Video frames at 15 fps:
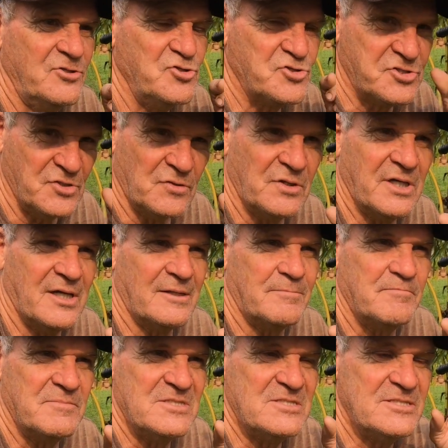you still get
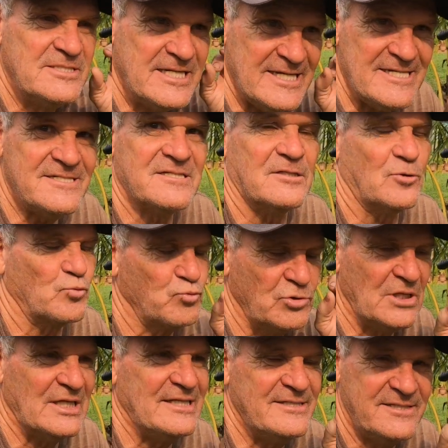decent,
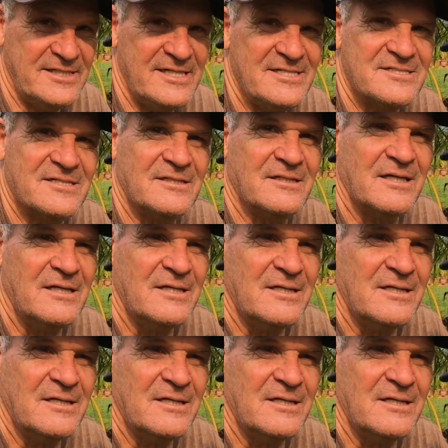really decent